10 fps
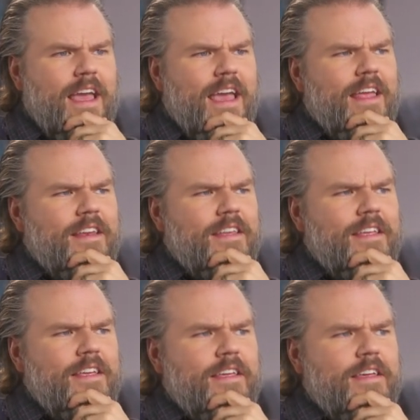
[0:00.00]
And
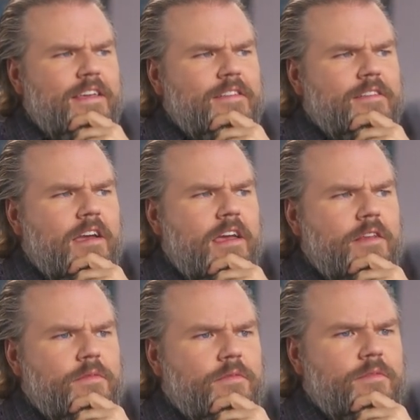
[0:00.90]
he's kind
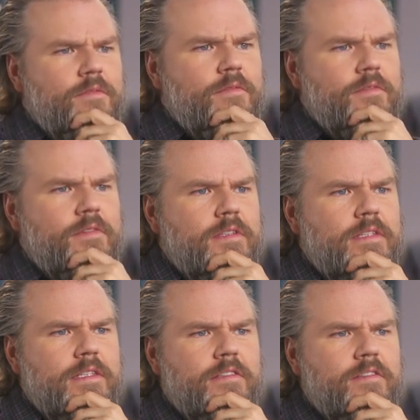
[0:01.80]
of,
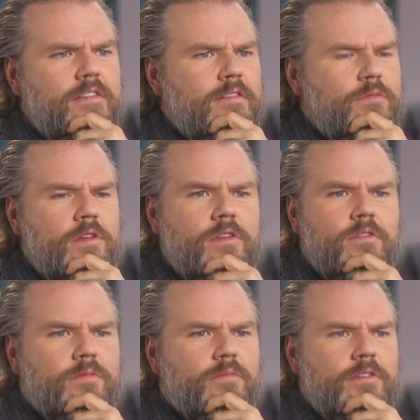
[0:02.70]
he's just one of
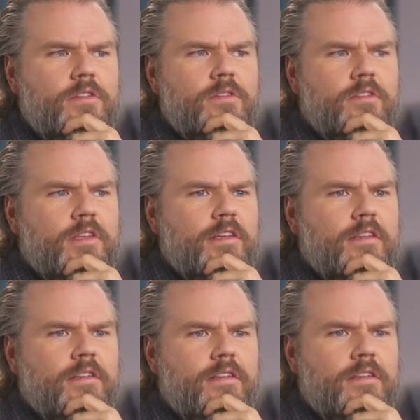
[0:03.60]
those dudes that
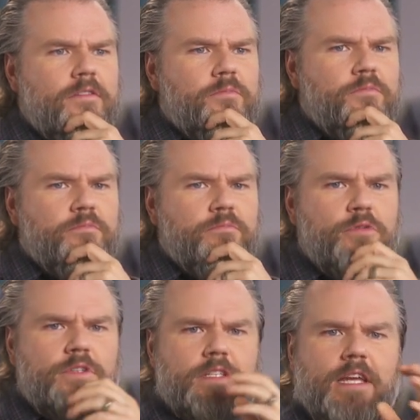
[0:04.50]
is
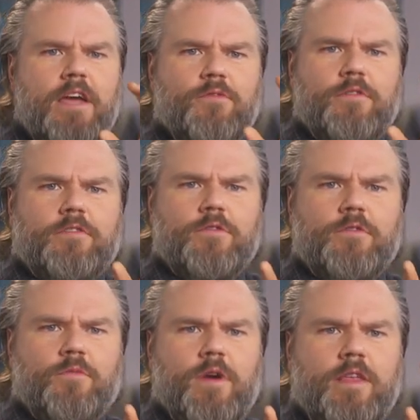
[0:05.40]
put together a
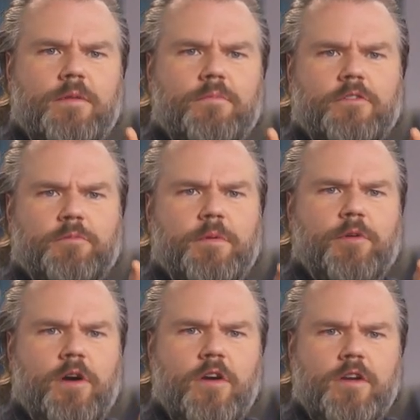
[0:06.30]
certain way that most
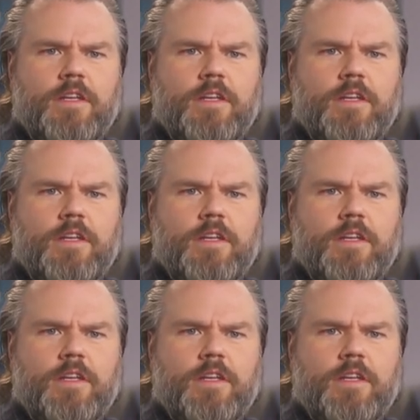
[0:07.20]
people aren't.